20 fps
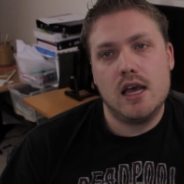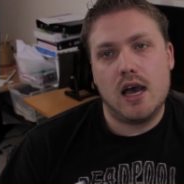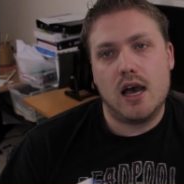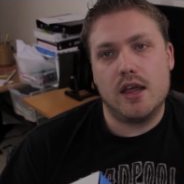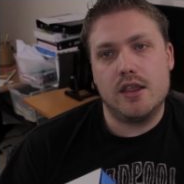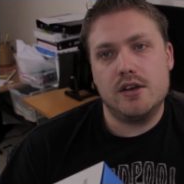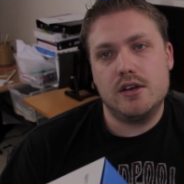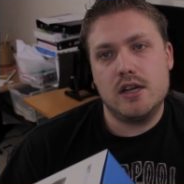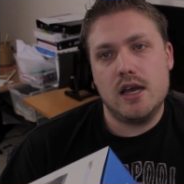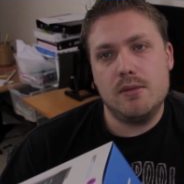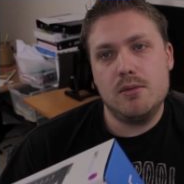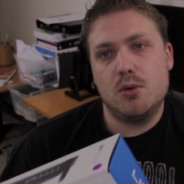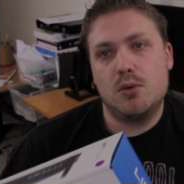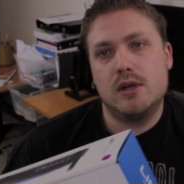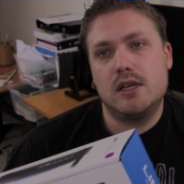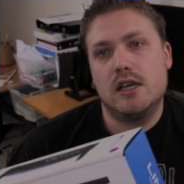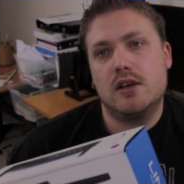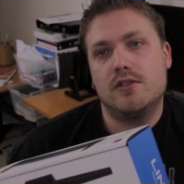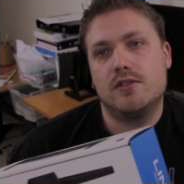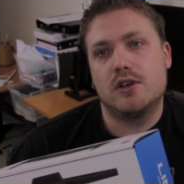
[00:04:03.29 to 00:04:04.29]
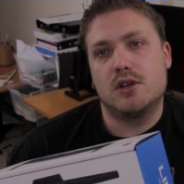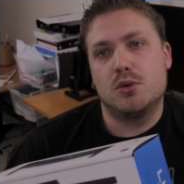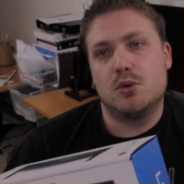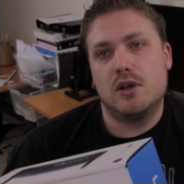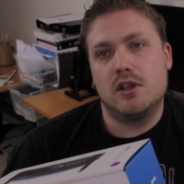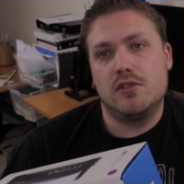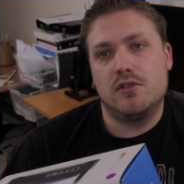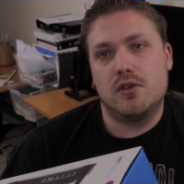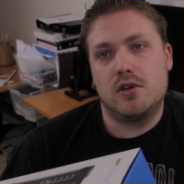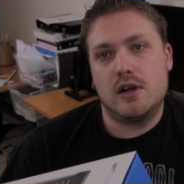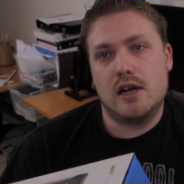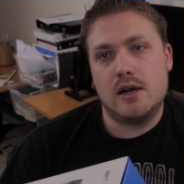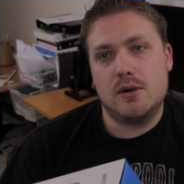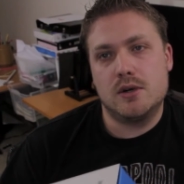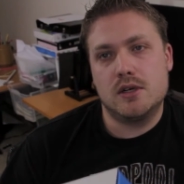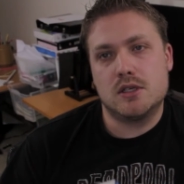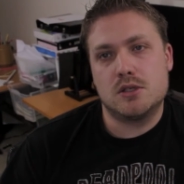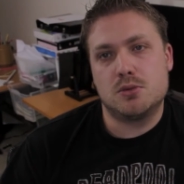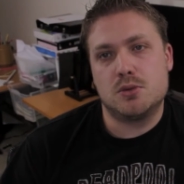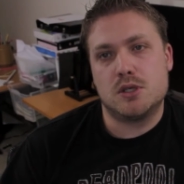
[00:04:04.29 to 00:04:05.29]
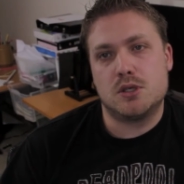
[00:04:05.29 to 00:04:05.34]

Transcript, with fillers: Other time it went down for 24 hours,